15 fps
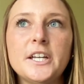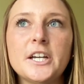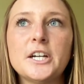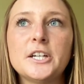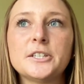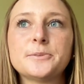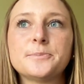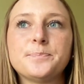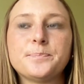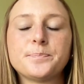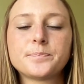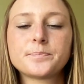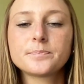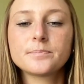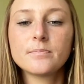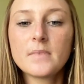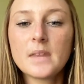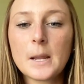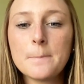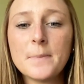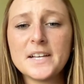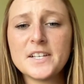young,
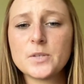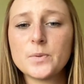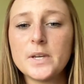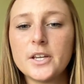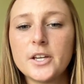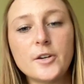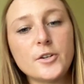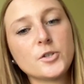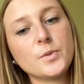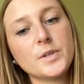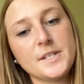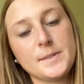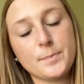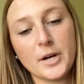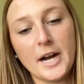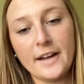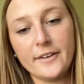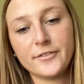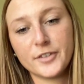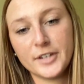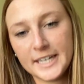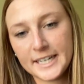my swing coach was Brad
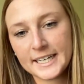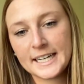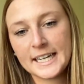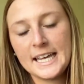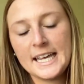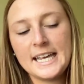Frick.